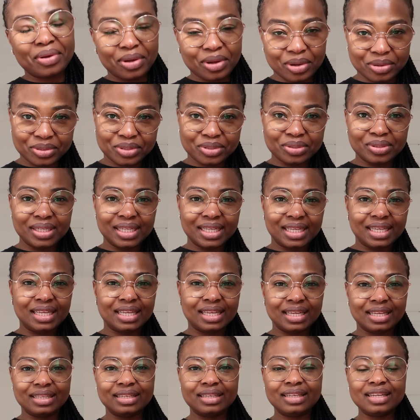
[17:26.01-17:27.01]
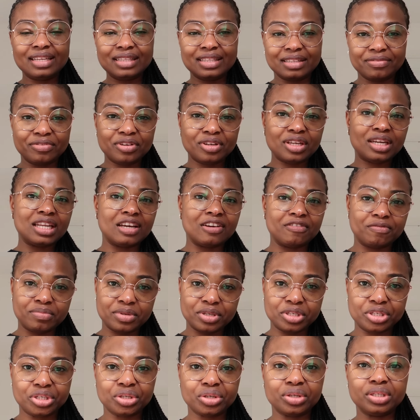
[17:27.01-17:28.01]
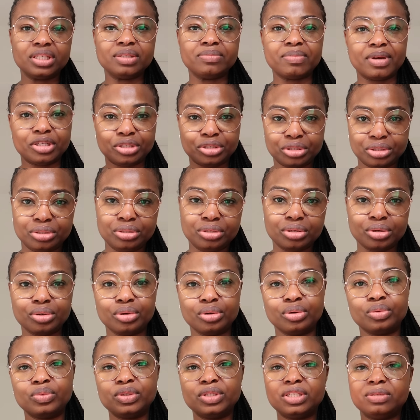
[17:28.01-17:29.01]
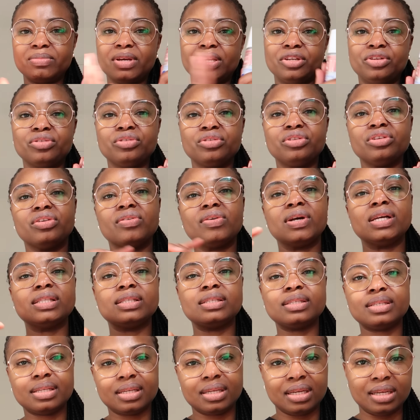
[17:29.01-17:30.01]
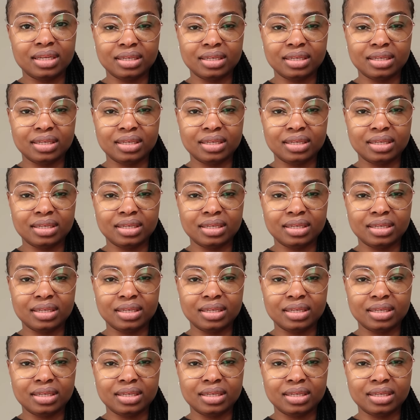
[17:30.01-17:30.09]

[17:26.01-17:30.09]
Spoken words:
I'll should link it. Link the video that I've mentioned my Shaw, which is my deodorant,